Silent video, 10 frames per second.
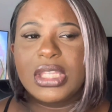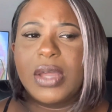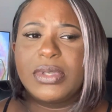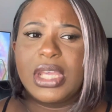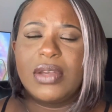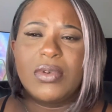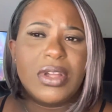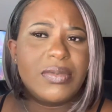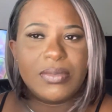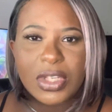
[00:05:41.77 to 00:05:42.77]
And I was like,
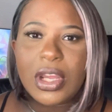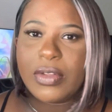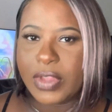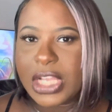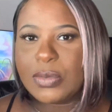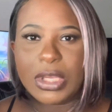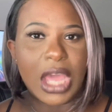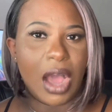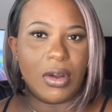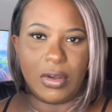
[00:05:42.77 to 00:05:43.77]
well, you know, that's me.
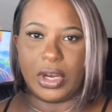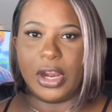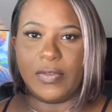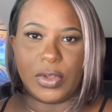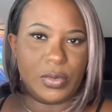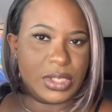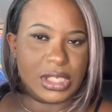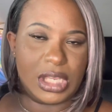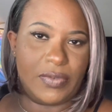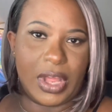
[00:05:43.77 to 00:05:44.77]
I'll go on an interview and
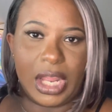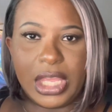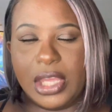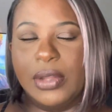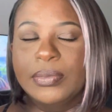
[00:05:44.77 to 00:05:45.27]
see if I like it.